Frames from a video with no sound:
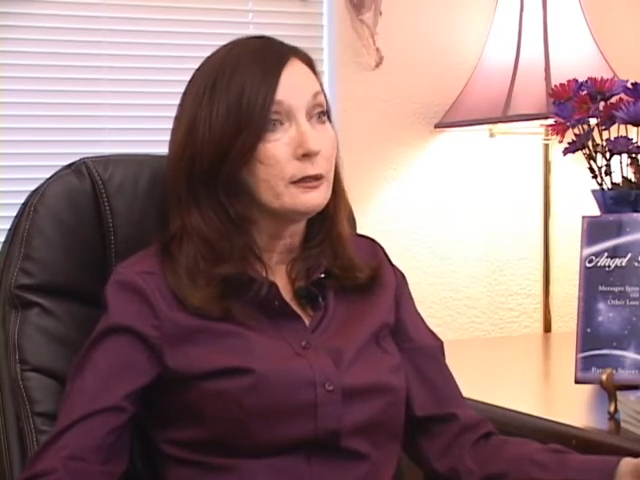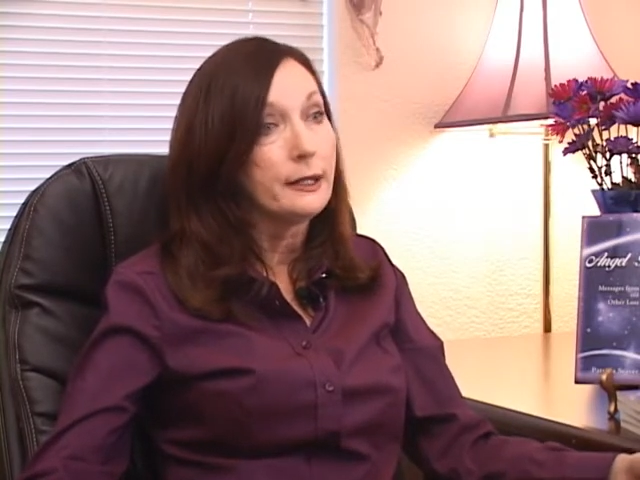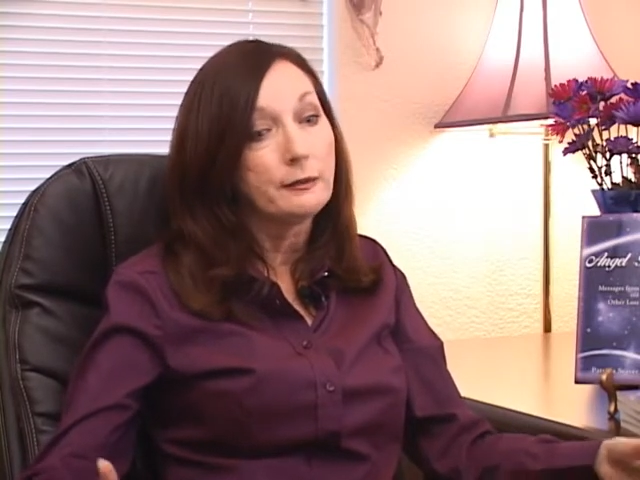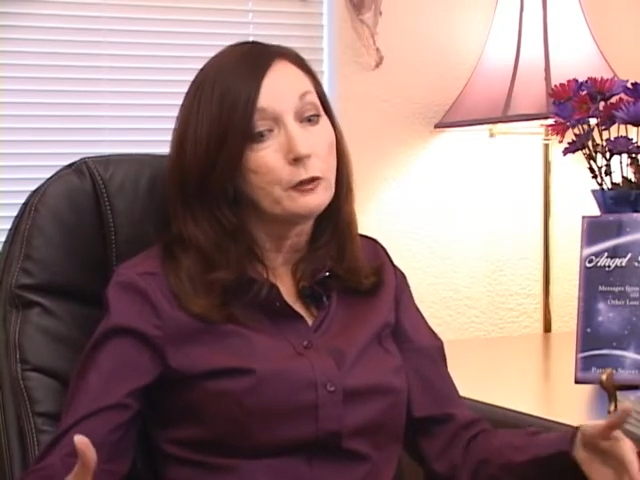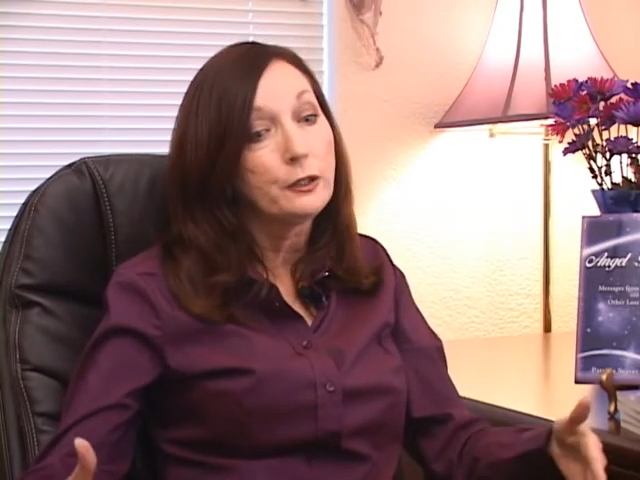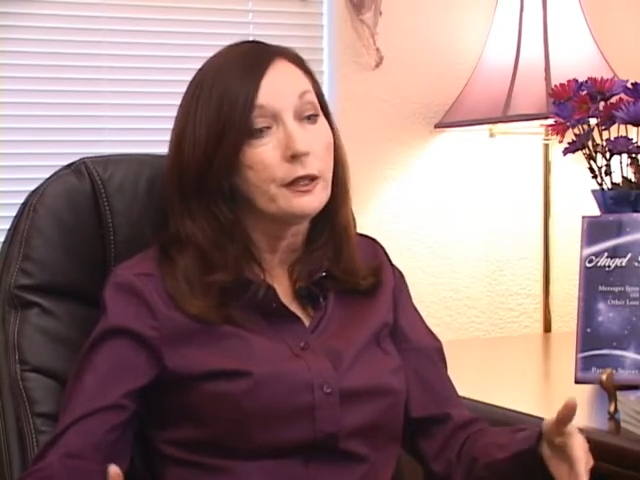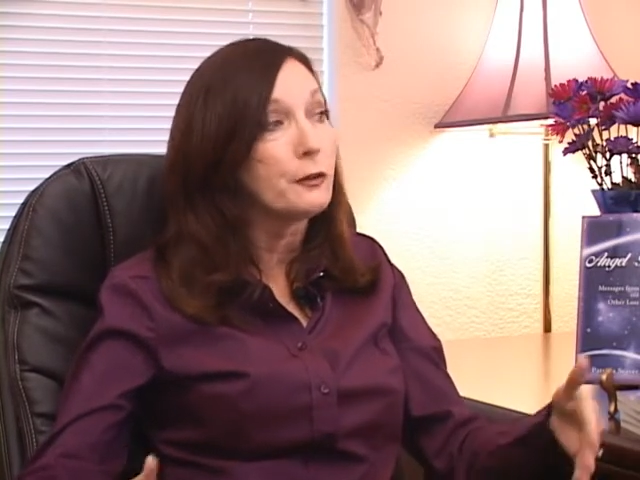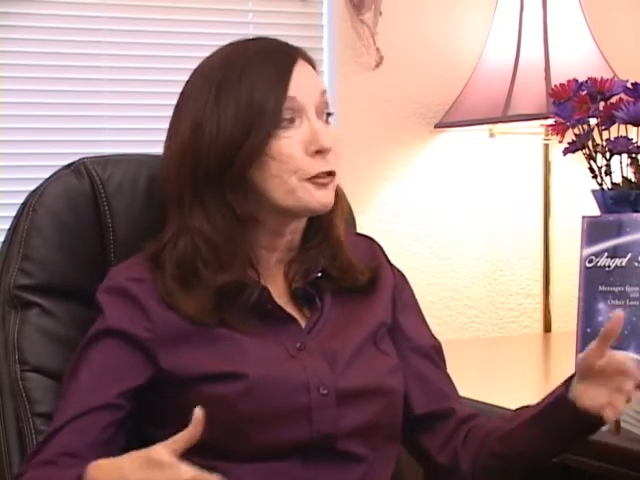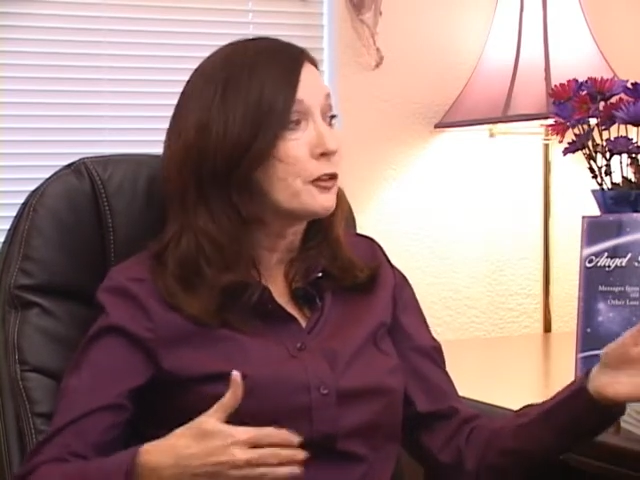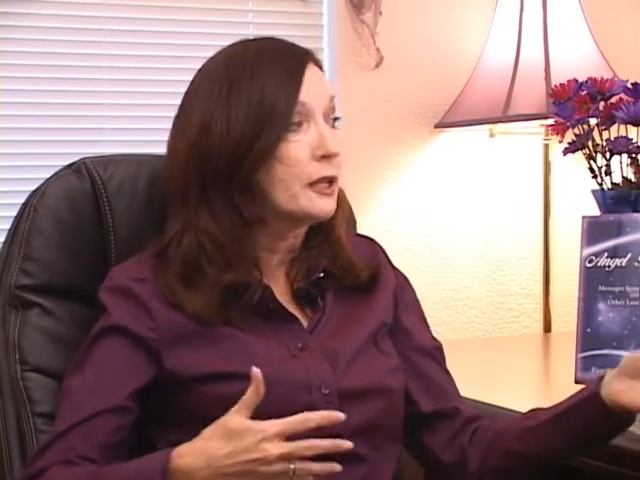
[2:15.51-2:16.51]
I couldn't
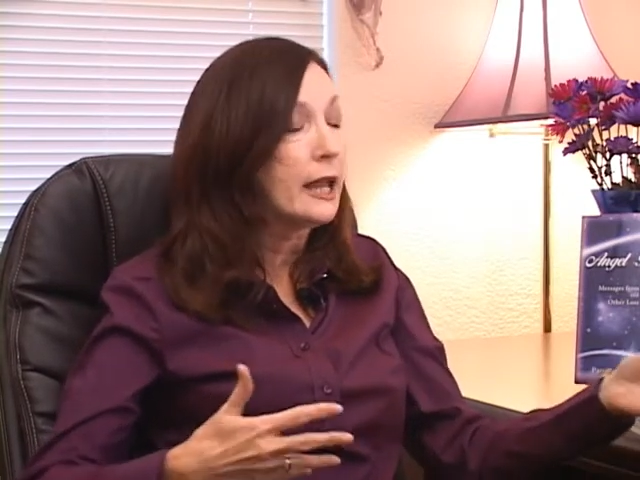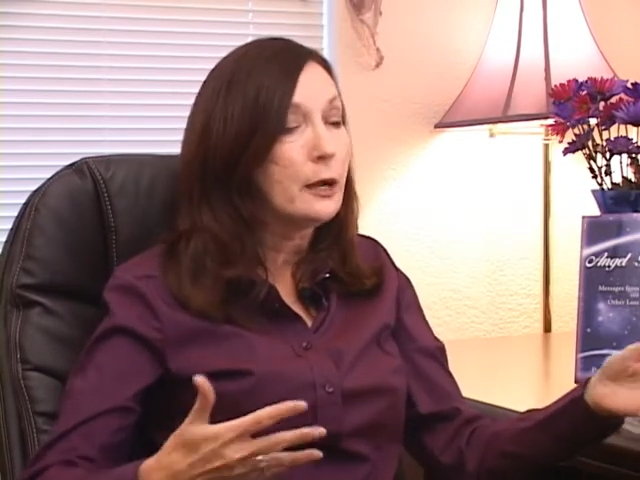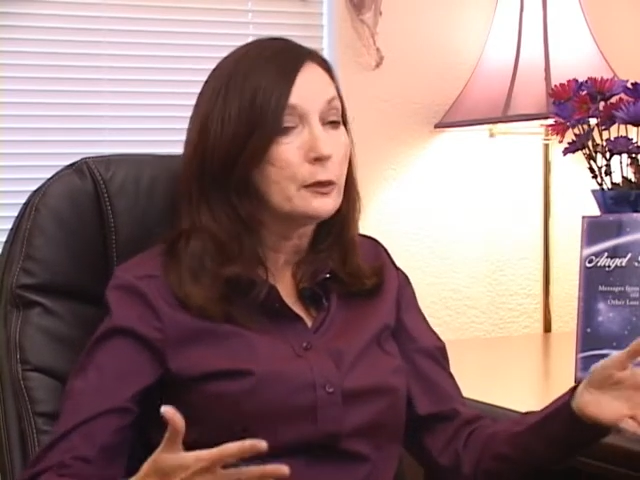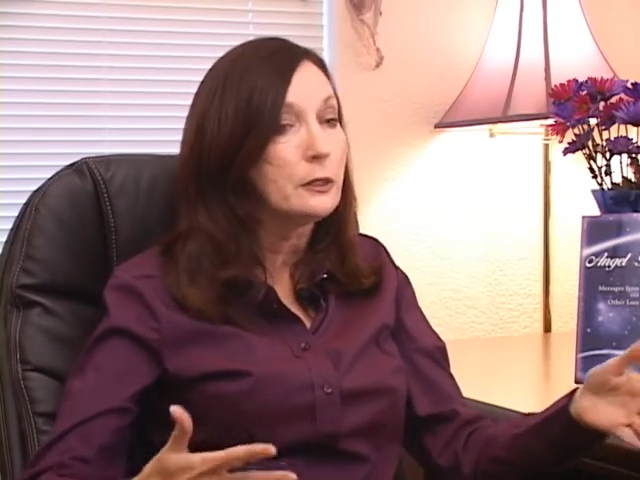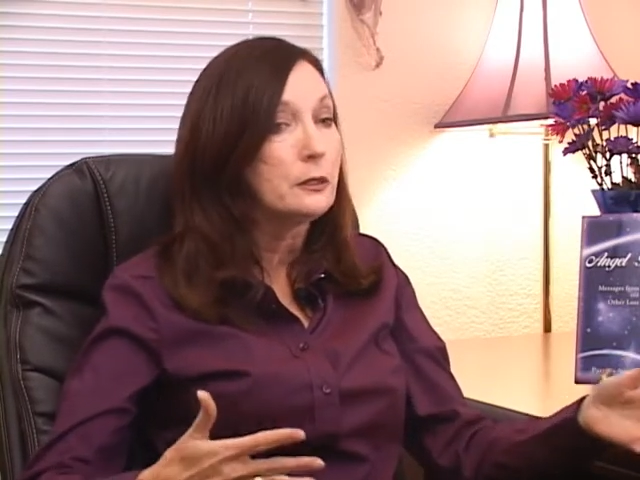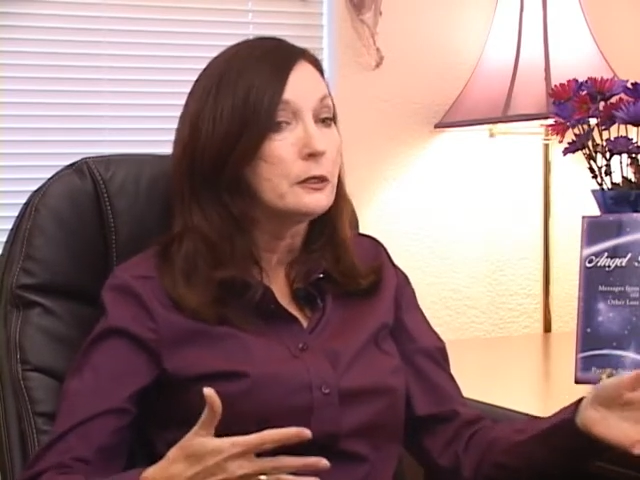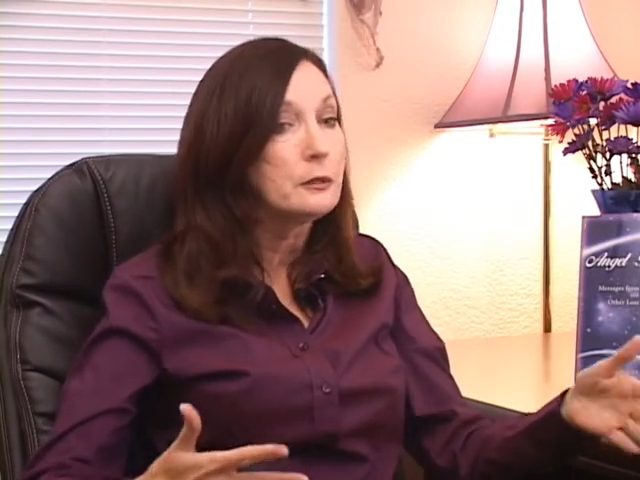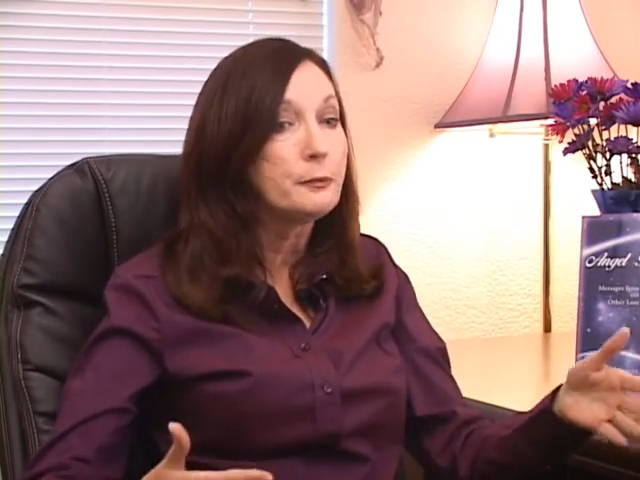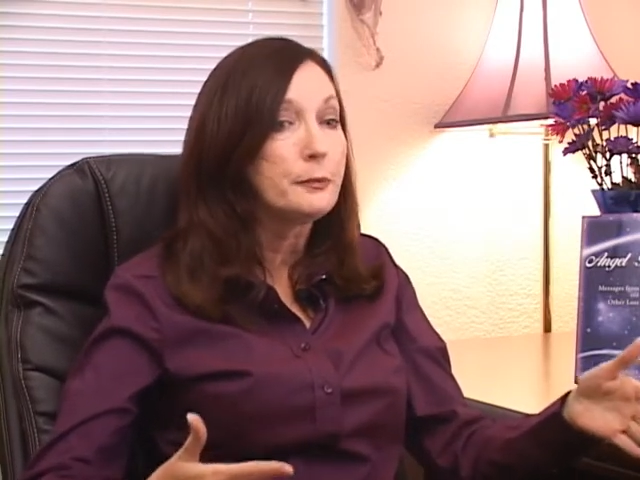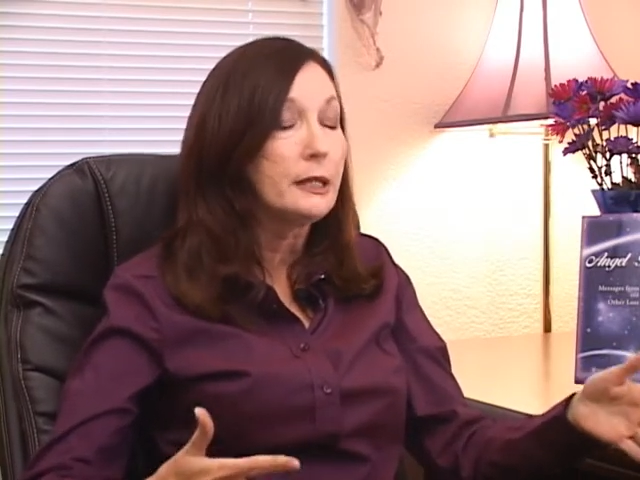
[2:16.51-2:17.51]
understand how it
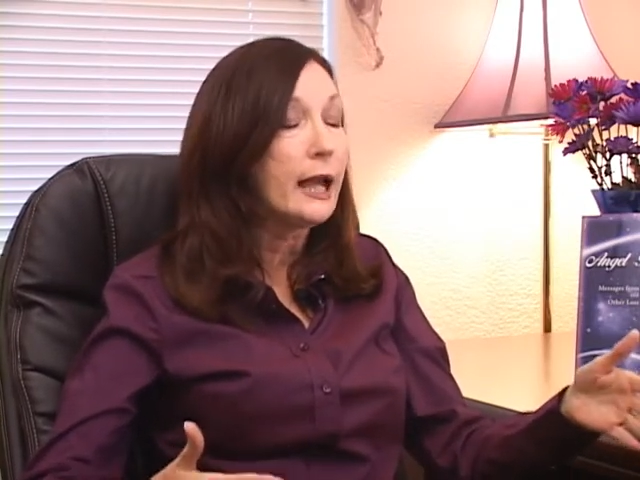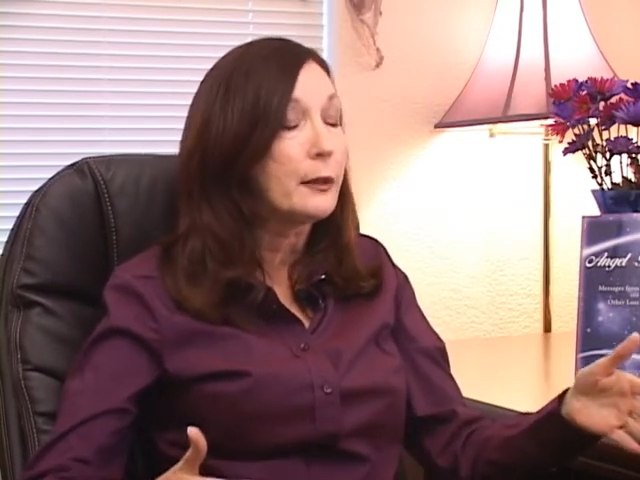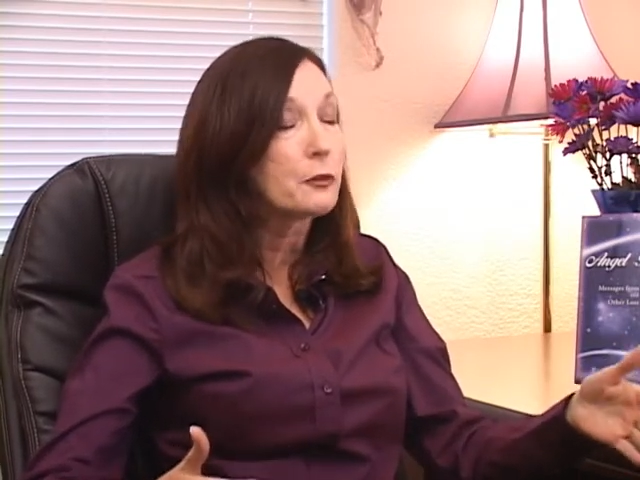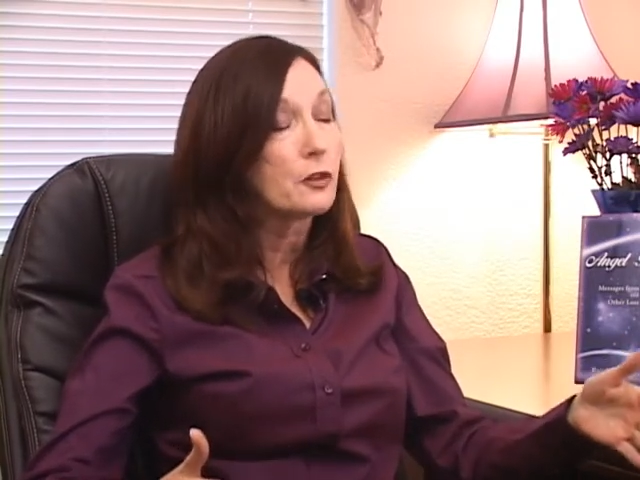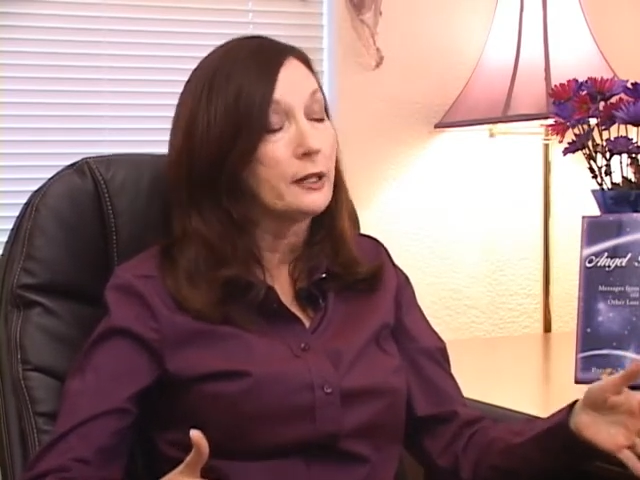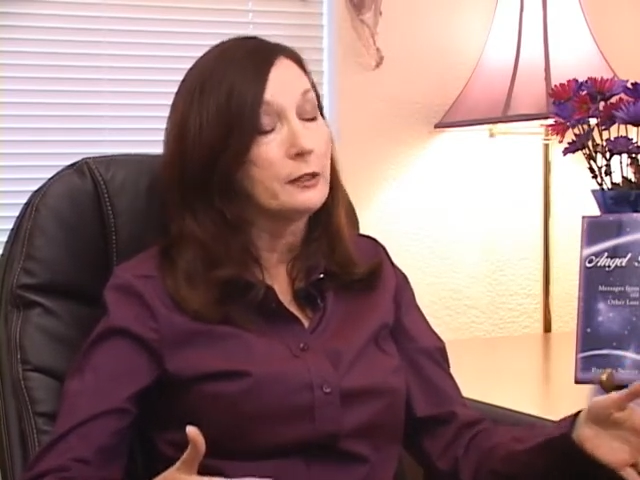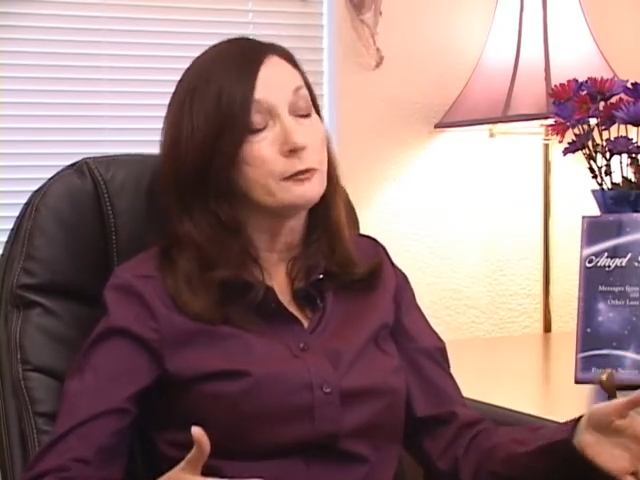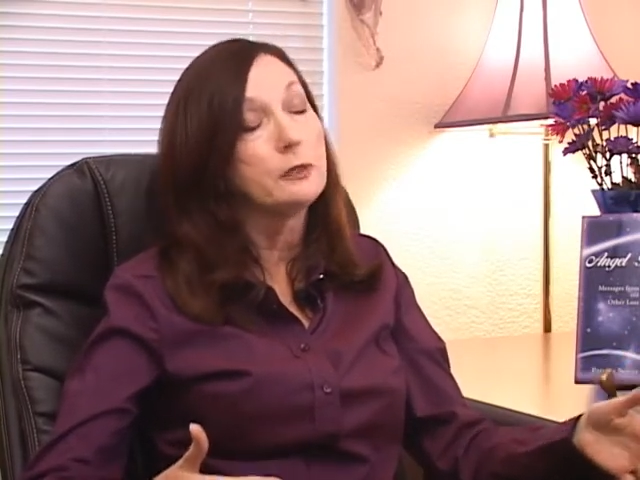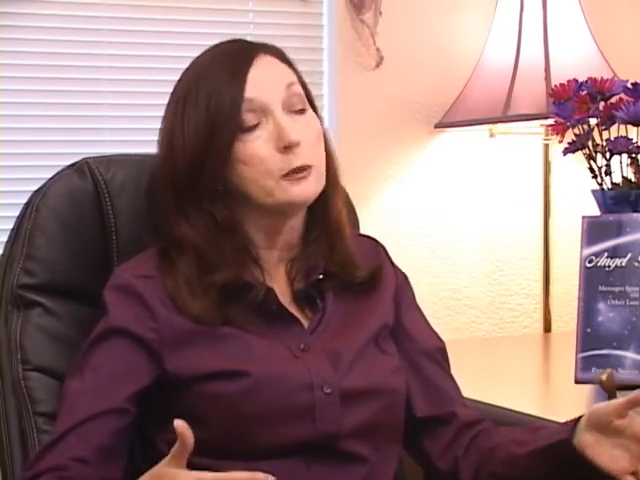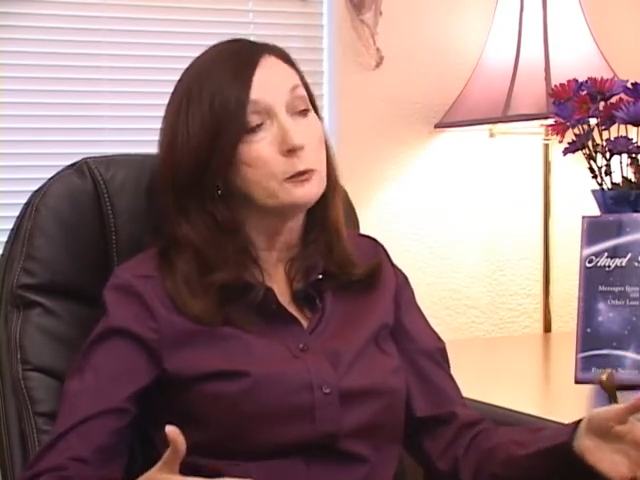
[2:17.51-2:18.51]
could be outside the
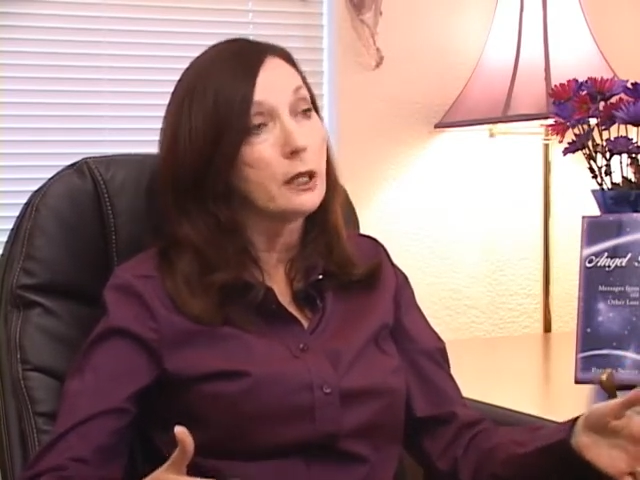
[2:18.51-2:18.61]
room,